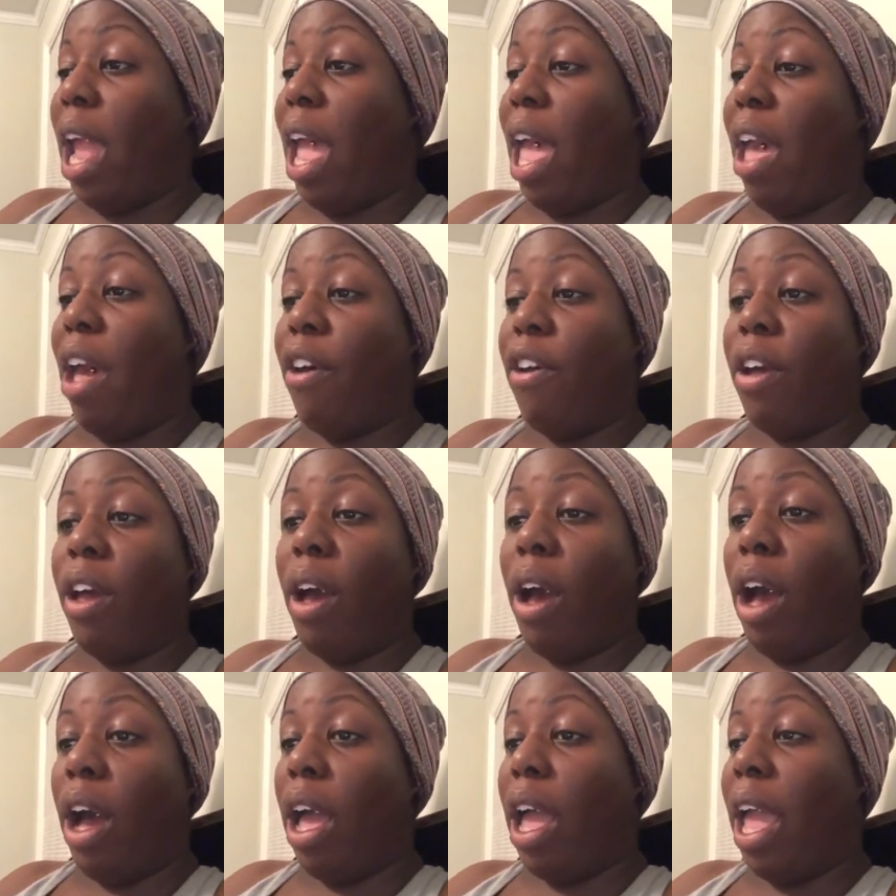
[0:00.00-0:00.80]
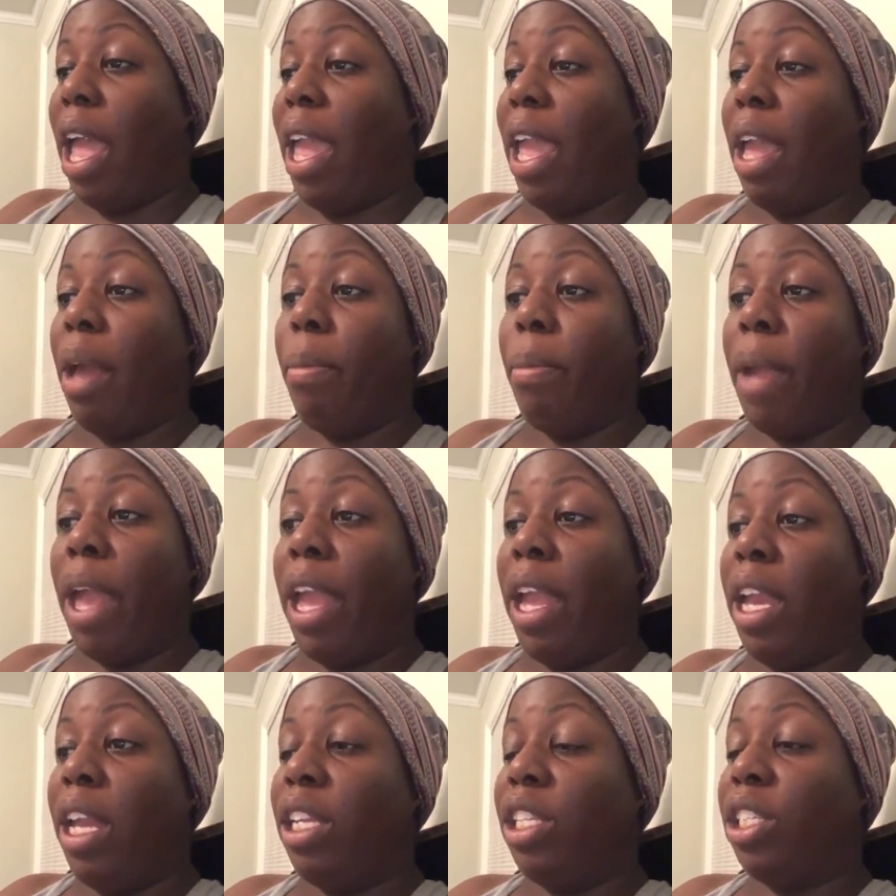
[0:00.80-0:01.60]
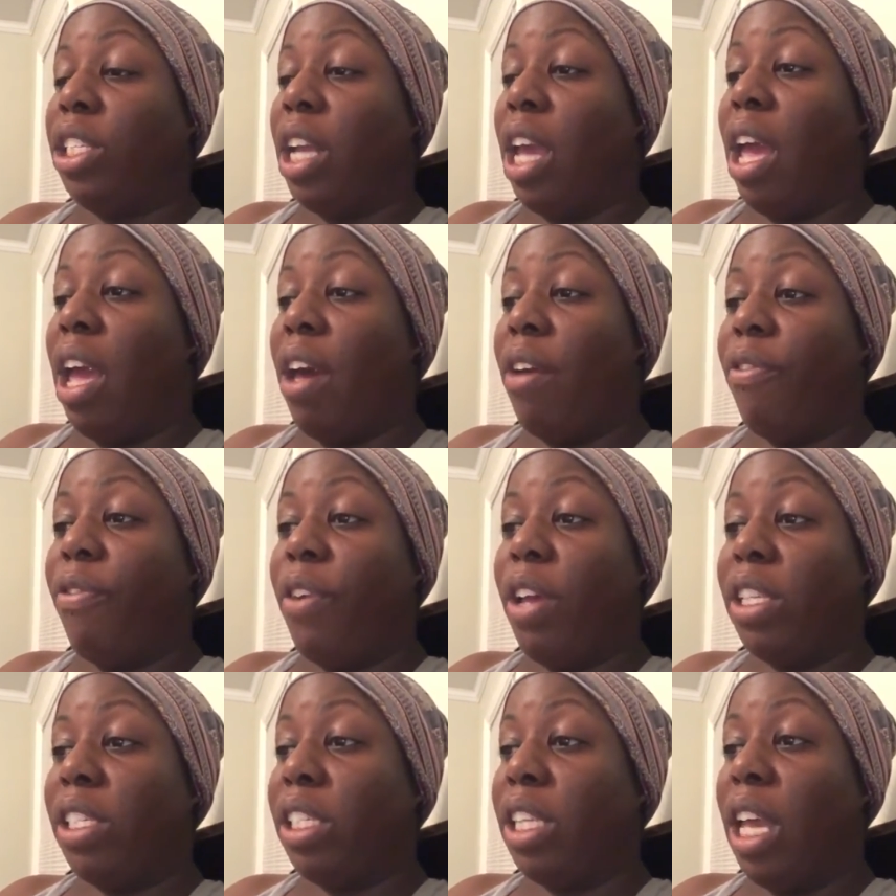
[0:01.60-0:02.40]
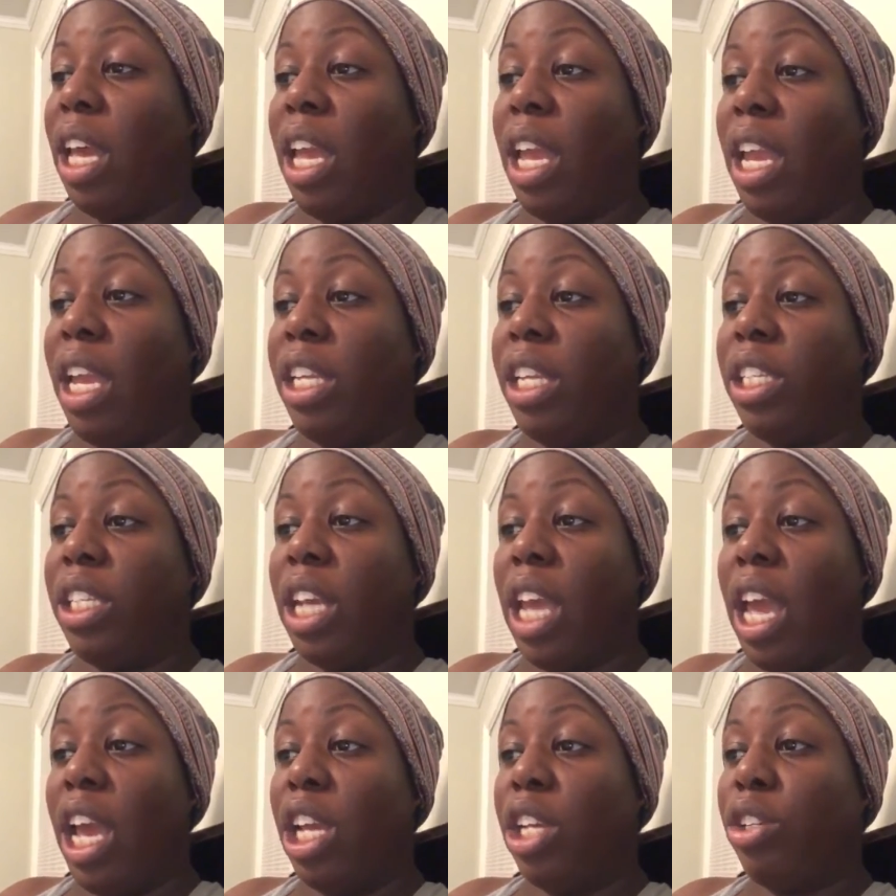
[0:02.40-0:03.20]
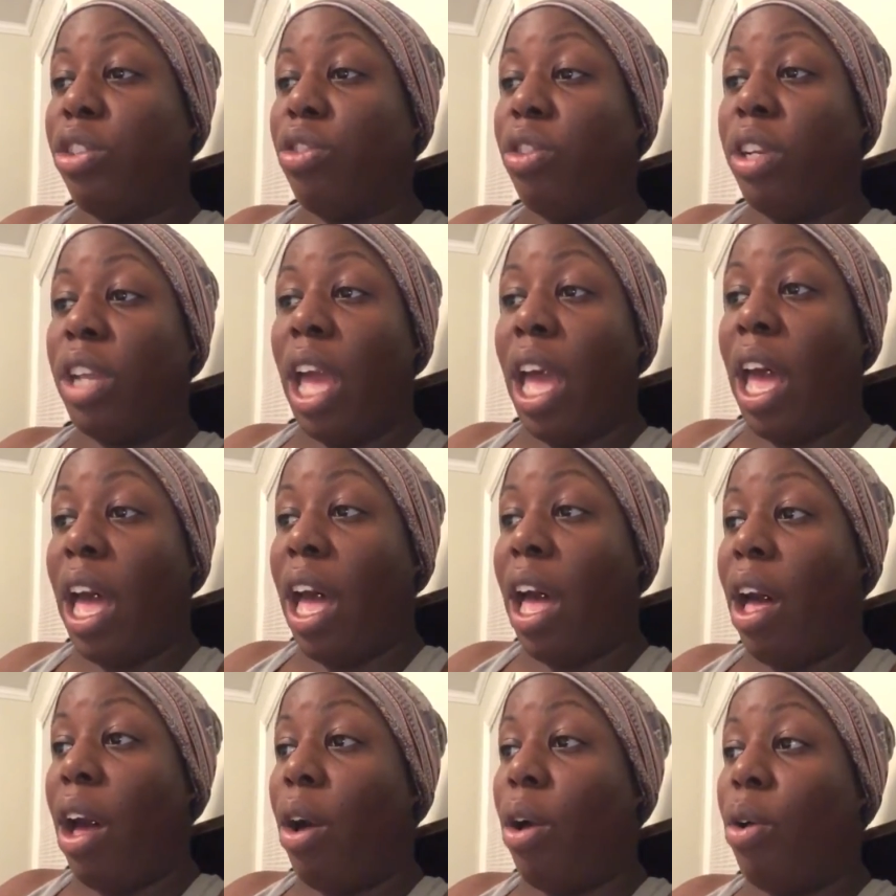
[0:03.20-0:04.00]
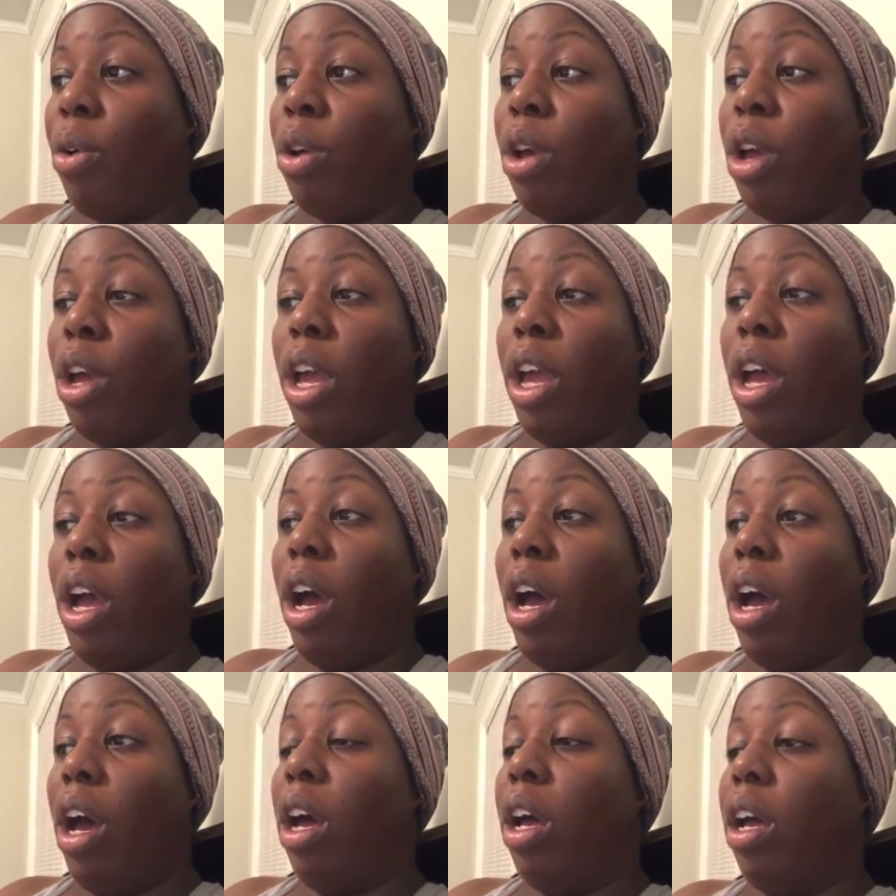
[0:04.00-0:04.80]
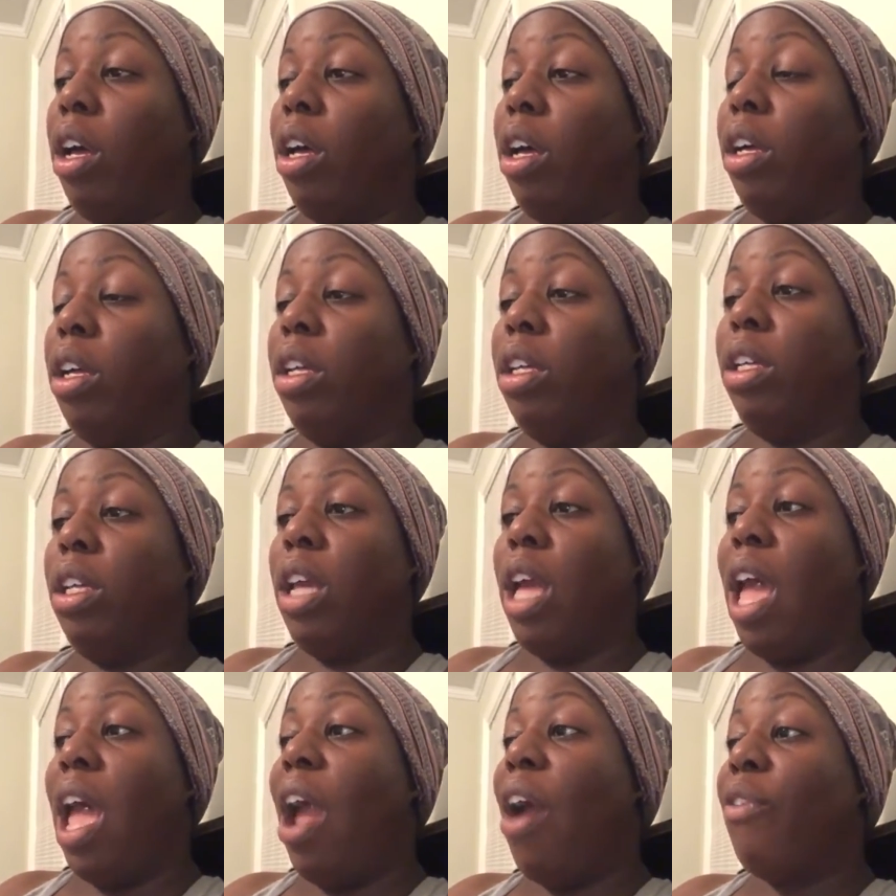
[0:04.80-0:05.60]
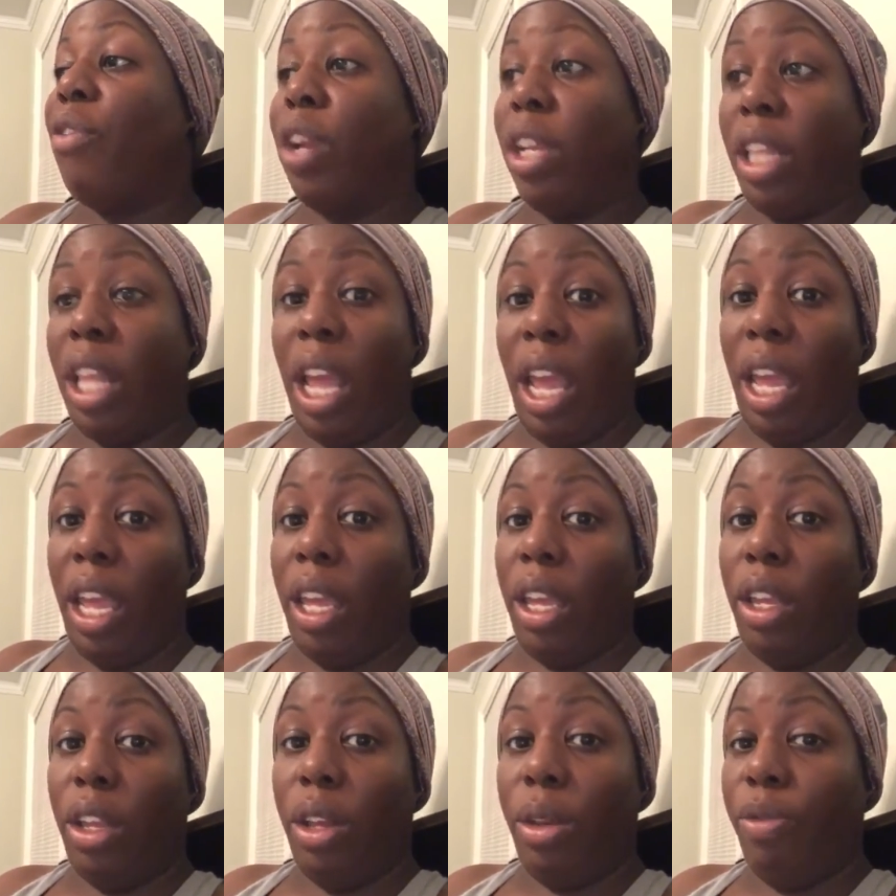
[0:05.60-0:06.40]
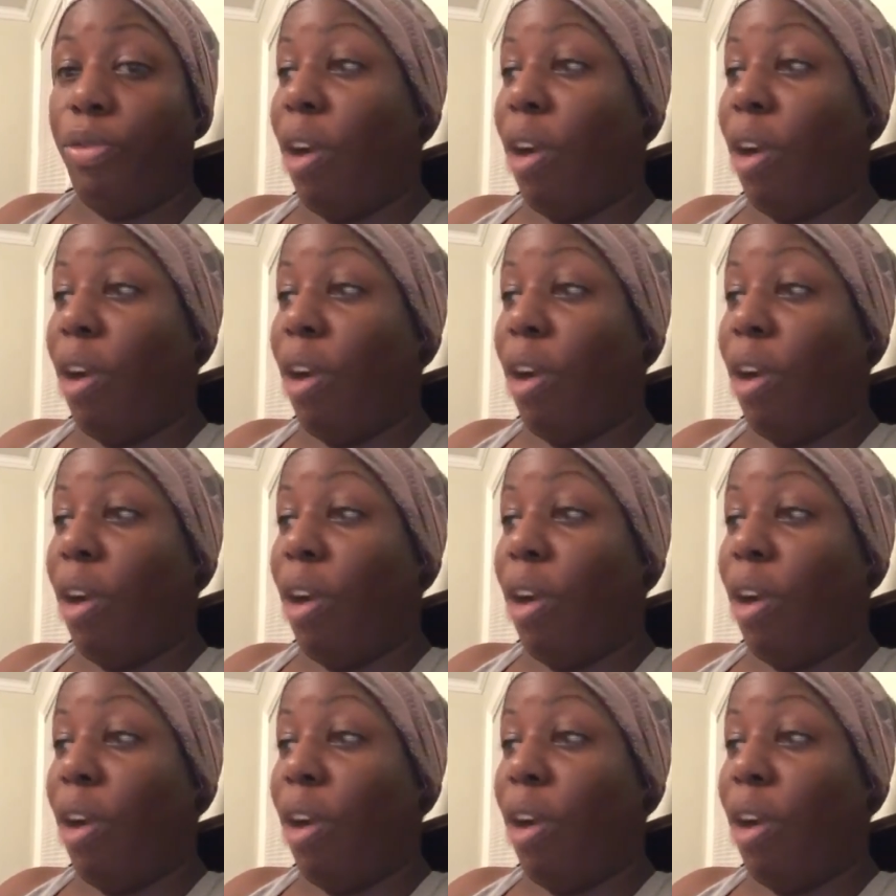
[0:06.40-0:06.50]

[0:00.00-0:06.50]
AMH, FSH, estradiol, everything.